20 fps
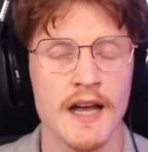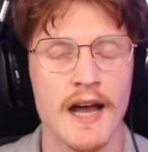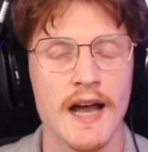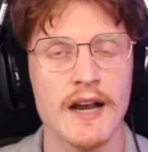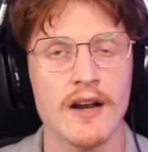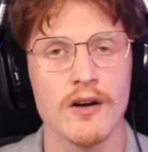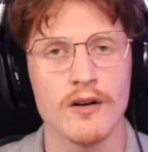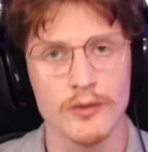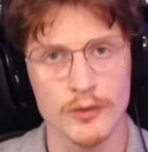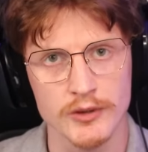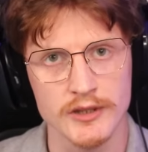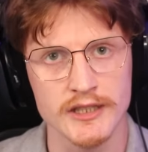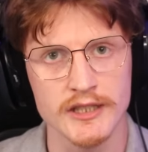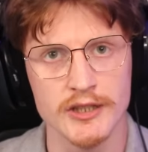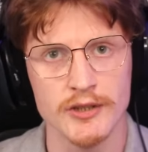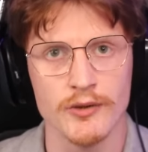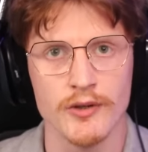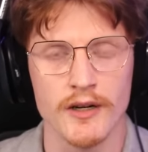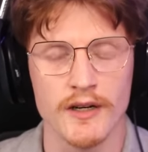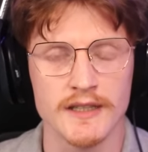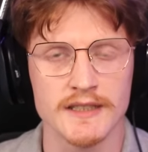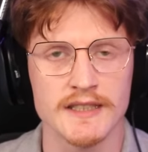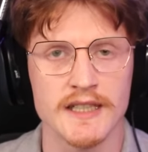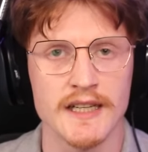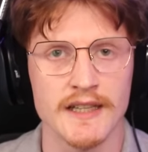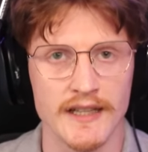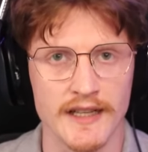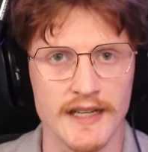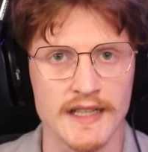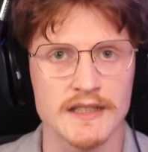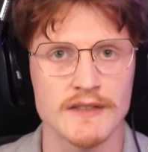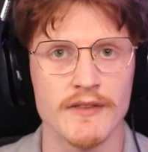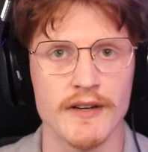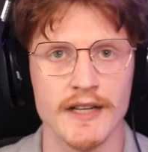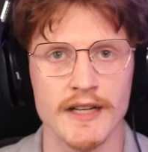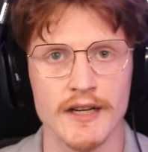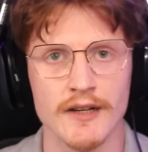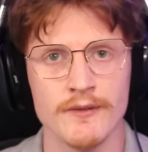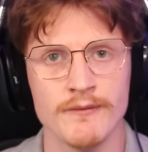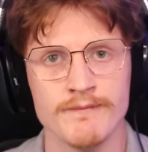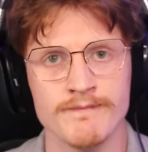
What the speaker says: And I will see you guys in the next video.